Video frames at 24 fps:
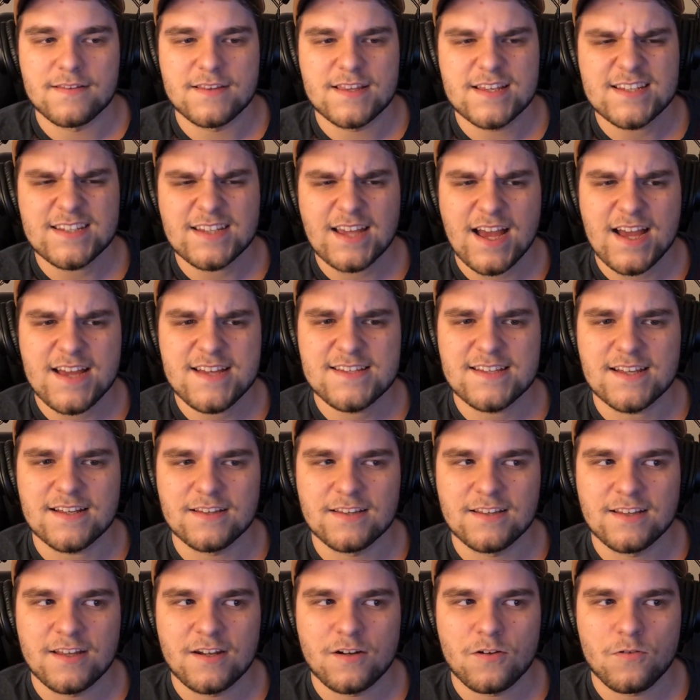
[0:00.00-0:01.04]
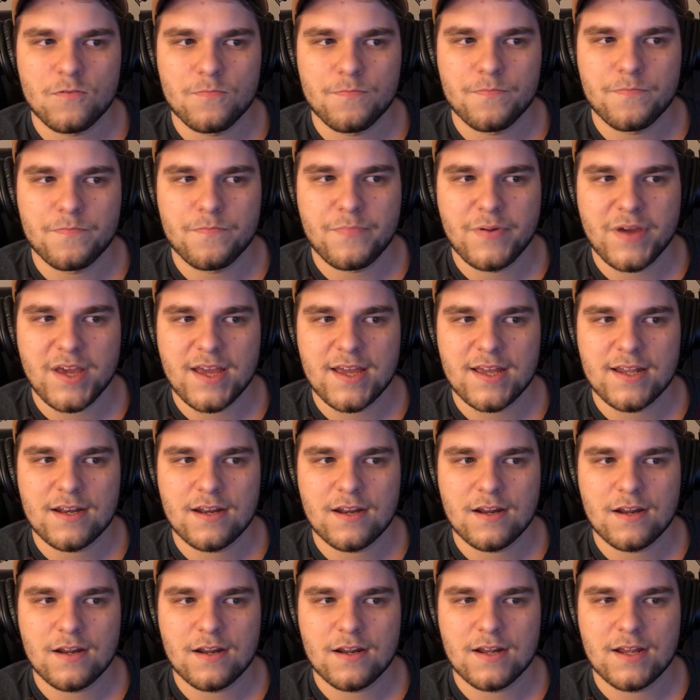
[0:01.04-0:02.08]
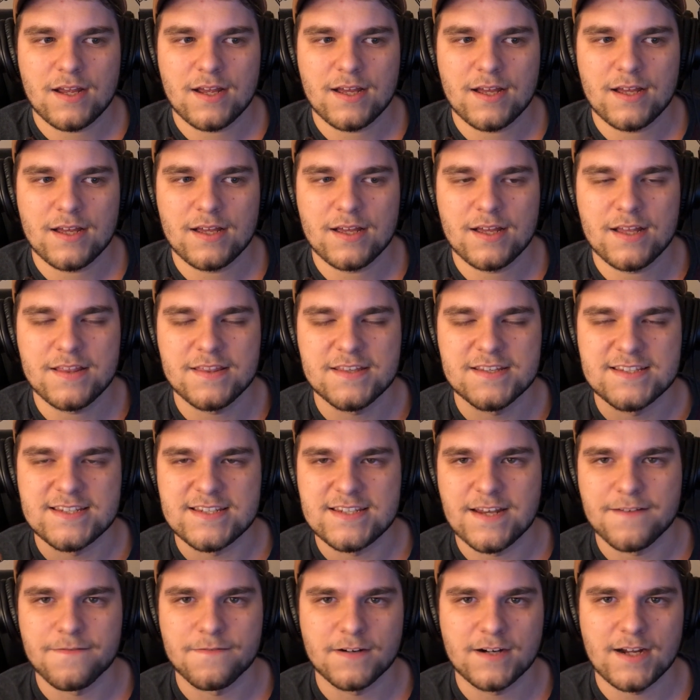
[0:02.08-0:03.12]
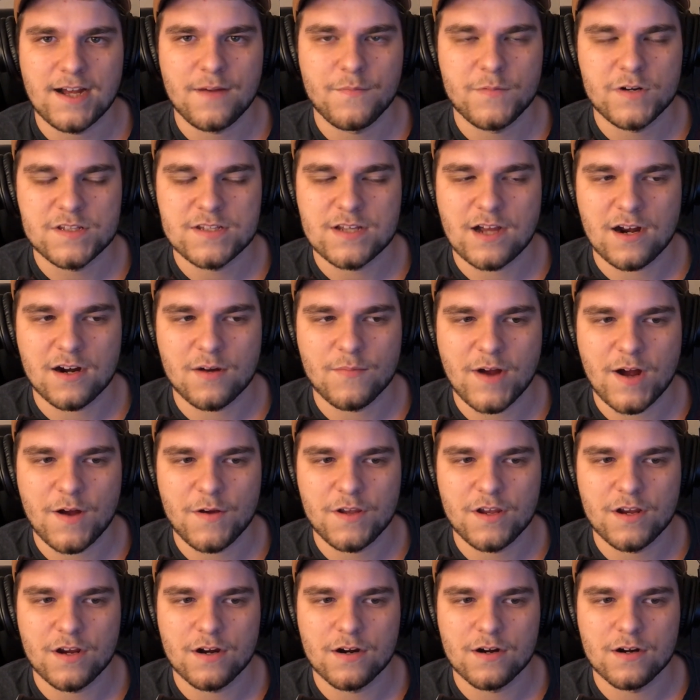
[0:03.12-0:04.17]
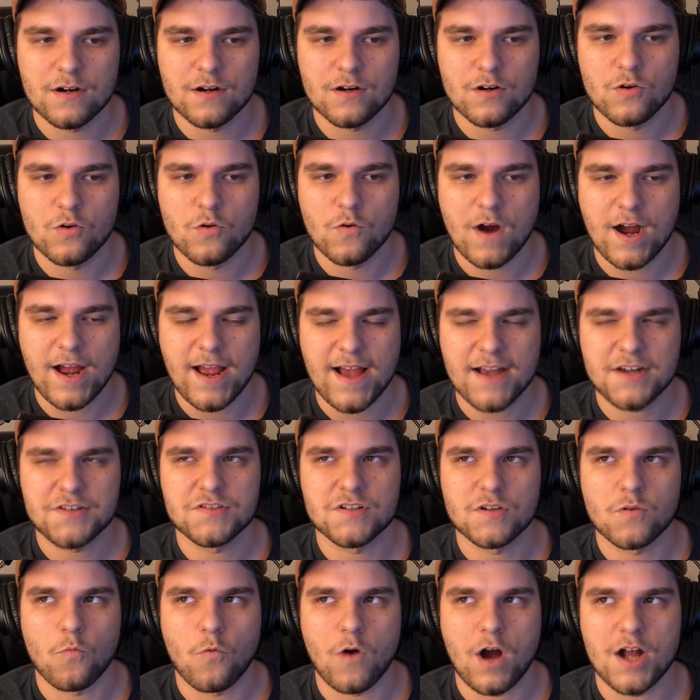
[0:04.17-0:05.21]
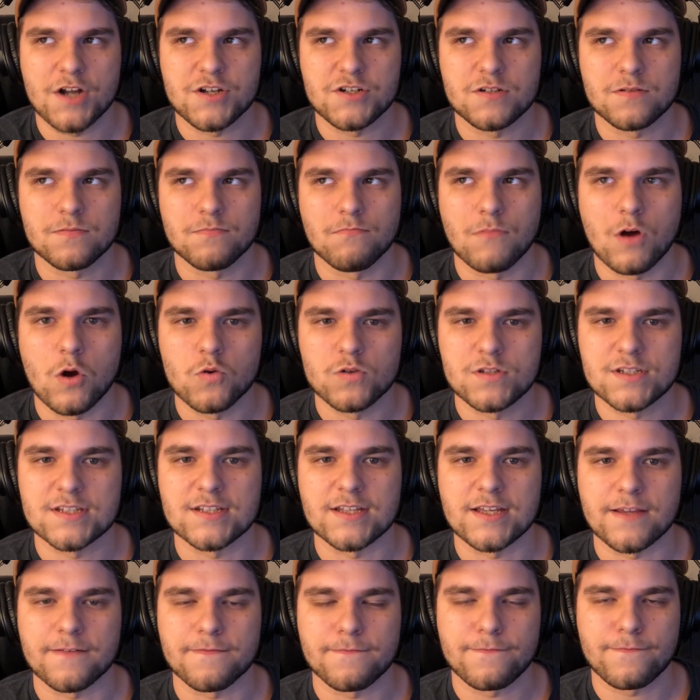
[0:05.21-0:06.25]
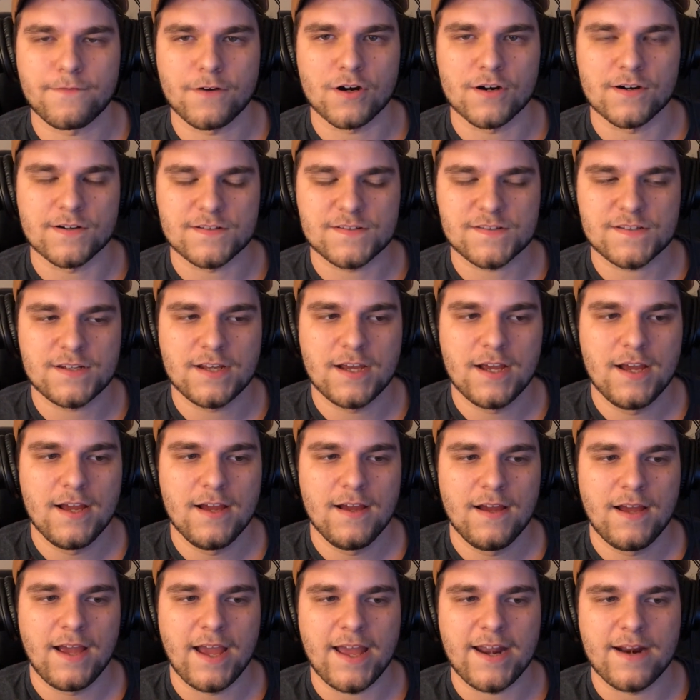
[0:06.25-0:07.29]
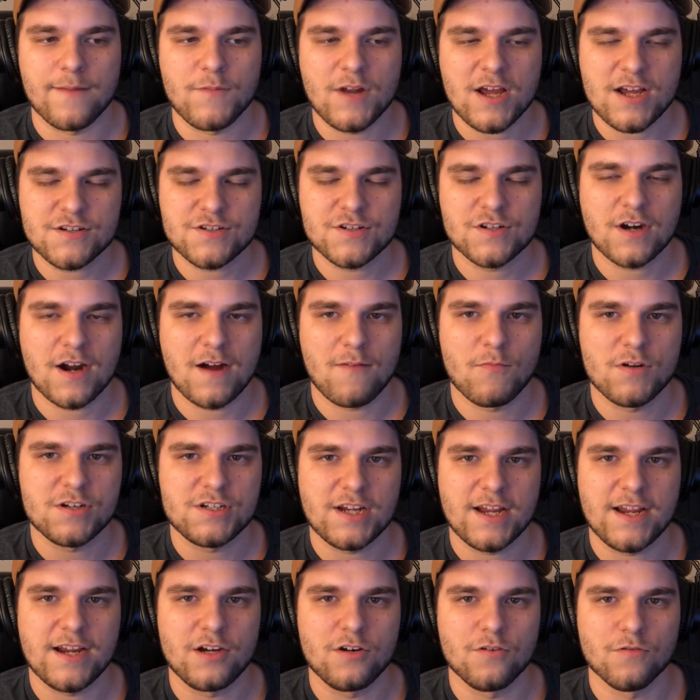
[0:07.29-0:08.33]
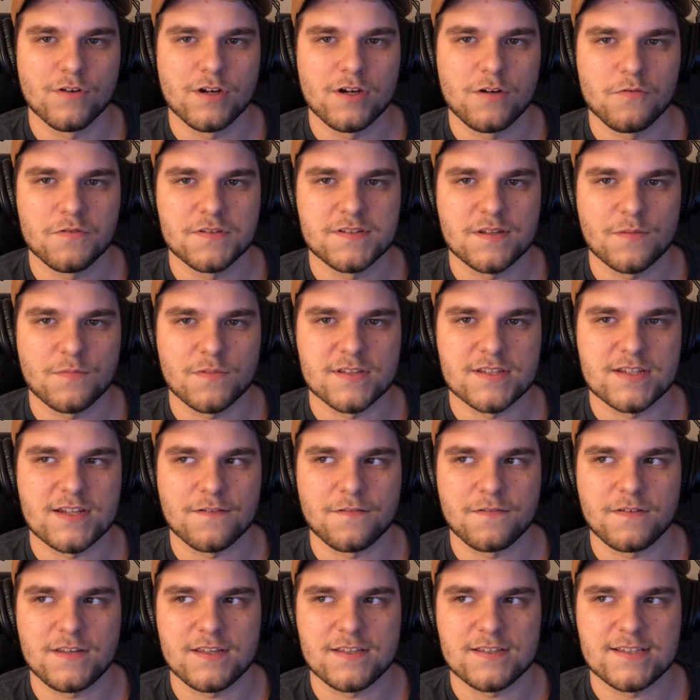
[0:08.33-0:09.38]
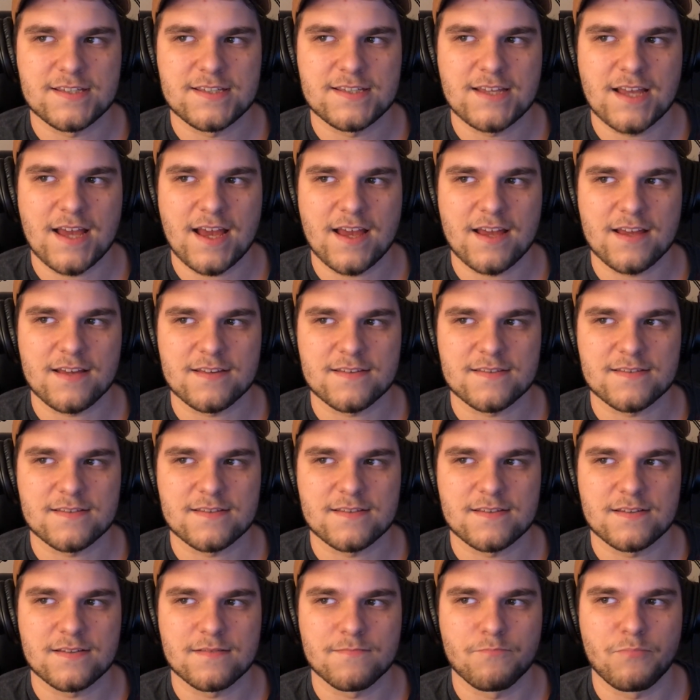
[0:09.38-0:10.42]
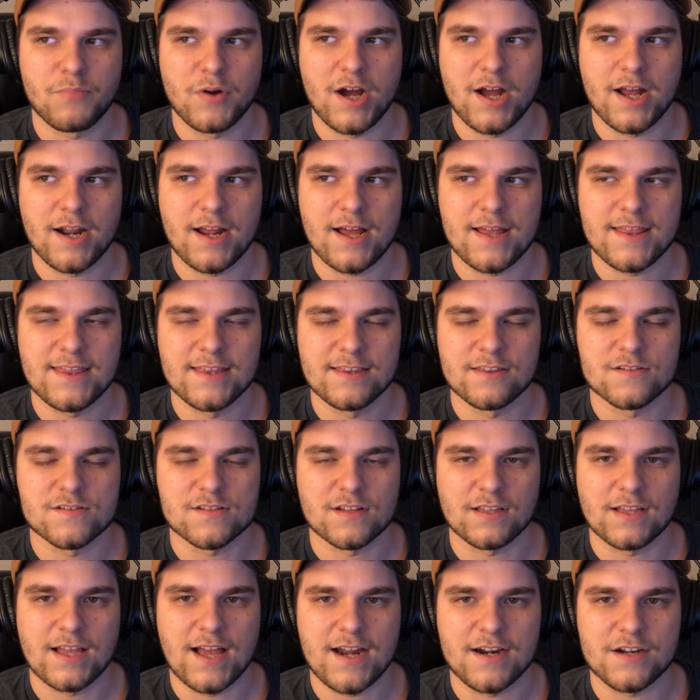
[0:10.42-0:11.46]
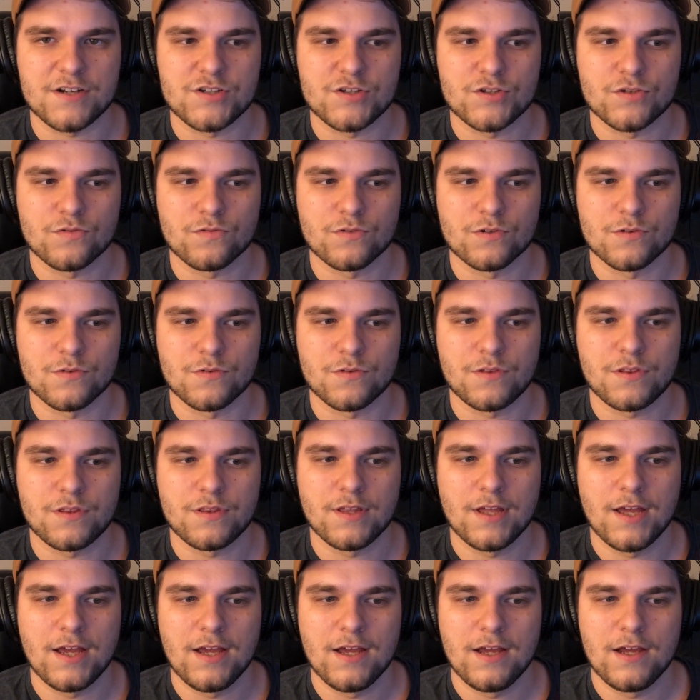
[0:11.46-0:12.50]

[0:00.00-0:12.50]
this guy's a little bit, this different guy I'm going to talk about here, who I actually watched mostly first. And I'm not sure how much I agree with some of the stuff he says, but I think there's a lot of truth